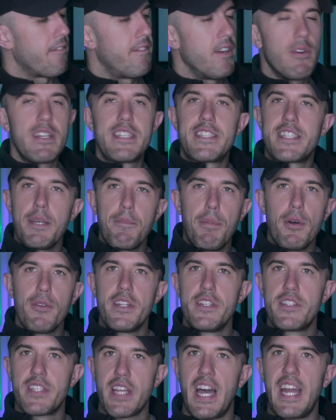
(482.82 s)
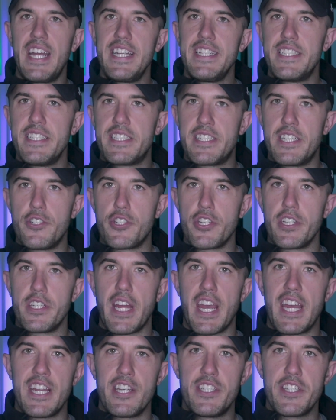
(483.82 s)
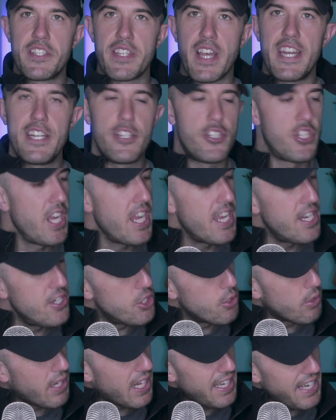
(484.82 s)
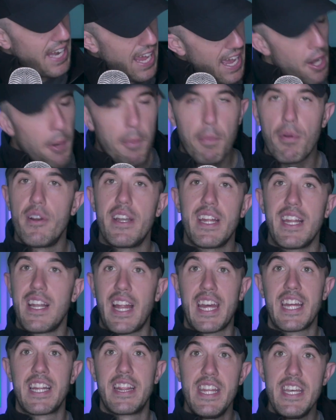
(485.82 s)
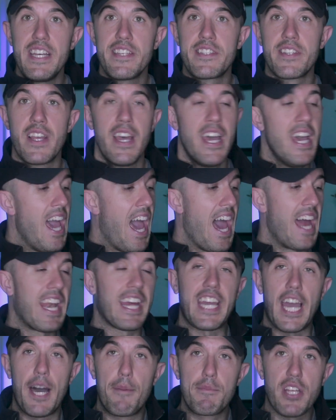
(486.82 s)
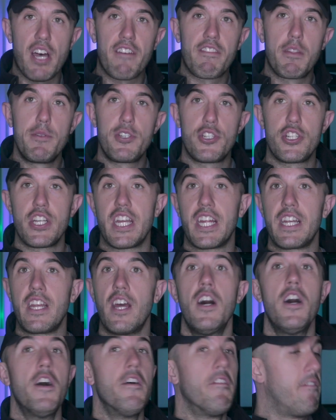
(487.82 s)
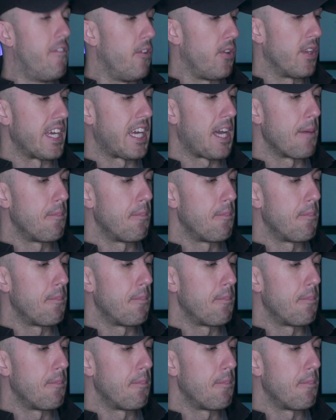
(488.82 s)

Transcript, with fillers: a very simple design decision and design change, you can now print it like this and it comes off the machine fully